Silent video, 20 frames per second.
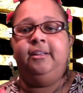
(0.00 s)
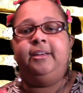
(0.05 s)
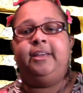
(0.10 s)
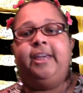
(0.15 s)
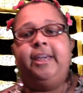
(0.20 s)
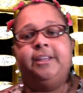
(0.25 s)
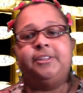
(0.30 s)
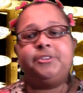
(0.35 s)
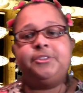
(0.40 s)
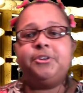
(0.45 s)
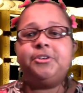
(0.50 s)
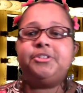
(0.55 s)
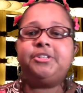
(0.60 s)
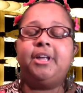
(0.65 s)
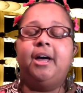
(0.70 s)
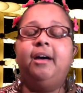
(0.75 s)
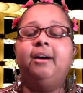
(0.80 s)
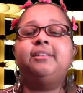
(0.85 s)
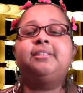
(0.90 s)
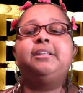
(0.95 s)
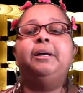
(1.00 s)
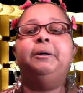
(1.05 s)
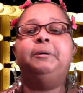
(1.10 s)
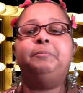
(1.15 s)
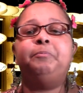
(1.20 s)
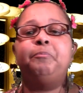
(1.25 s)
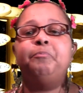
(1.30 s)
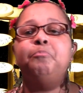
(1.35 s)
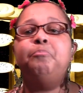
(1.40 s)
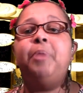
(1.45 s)
Cancer sucks,
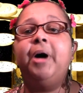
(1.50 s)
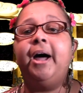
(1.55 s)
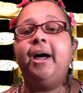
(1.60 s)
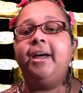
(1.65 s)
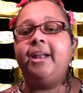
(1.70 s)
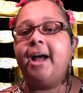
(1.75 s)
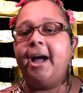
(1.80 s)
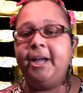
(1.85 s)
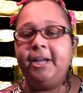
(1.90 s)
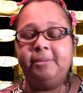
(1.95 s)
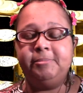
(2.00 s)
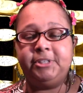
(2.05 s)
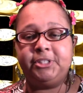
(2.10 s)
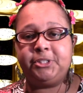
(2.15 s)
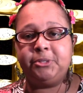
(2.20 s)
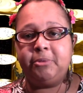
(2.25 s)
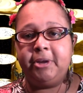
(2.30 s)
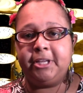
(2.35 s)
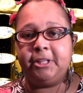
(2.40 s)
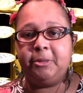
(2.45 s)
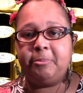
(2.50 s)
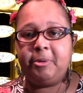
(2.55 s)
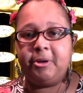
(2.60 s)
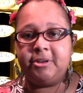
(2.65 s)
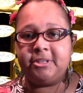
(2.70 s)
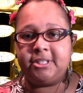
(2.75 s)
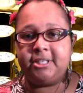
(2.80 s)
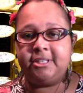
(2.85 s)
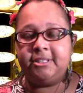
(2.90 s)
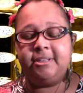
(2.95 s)
but I am just a regular
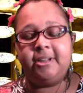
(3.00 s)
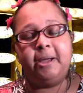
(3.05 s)
person.